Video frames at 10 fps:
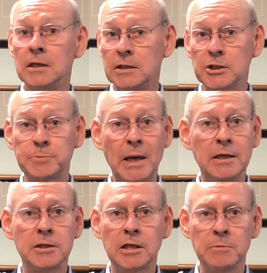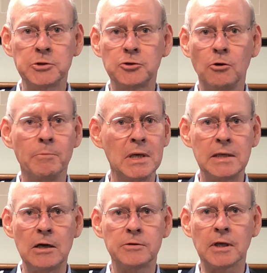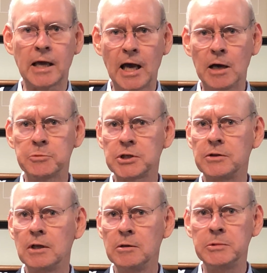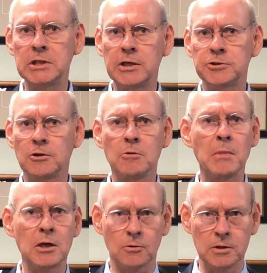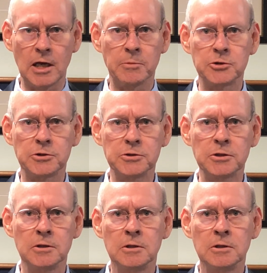Despite attempts to amend out the caps and the limitation on medical damages,